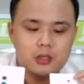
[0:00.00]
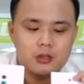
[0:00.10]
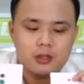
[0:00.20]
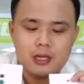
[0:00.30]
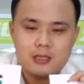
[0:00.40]

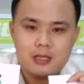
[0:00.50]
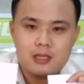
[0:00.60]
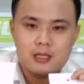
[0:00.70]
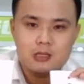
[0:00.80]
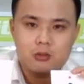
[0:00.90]
you can see
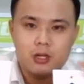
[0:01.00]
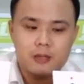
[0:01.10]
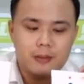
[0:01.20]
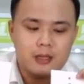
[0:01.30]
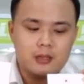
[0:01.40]
this red
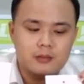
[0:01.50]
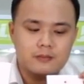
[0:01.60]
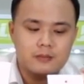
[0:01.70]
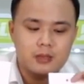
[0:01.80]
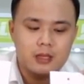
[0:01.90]
button
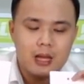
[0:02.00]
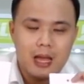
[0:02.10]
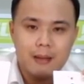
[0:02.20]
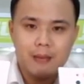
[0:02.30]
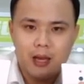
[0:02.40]

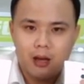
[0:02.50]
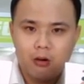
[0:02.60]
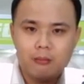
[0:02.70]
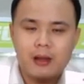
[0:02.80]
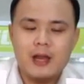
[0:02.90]

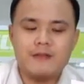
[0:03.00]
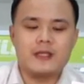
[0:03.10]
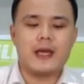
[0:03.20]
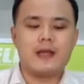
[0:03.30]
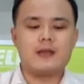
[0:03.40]
on my left
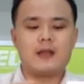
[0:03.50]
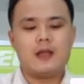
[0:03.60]
hand.